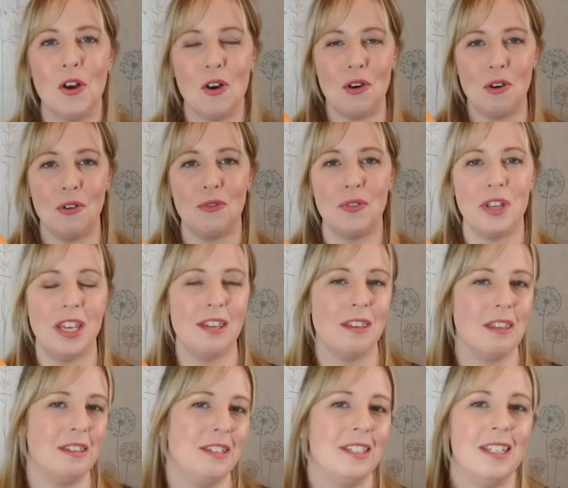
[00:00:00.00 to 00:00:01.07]
of
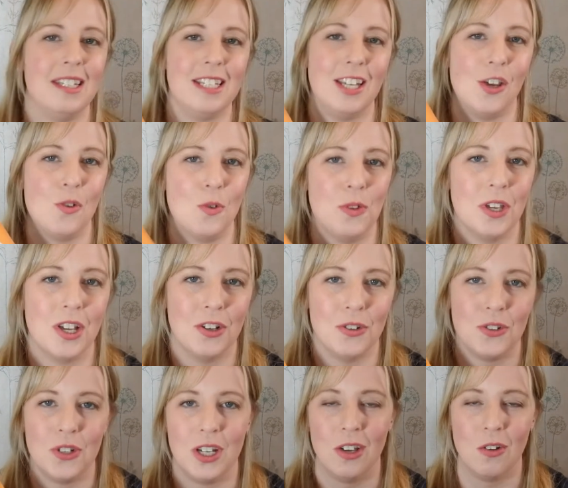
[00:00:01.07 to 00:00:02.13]
either the city or the
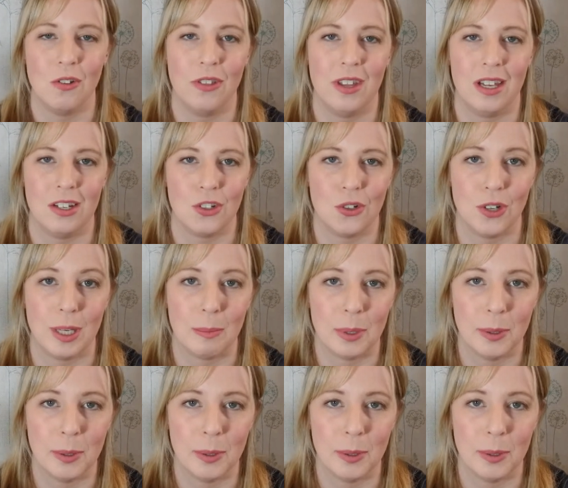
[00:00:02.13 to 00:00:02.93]
country on that trip.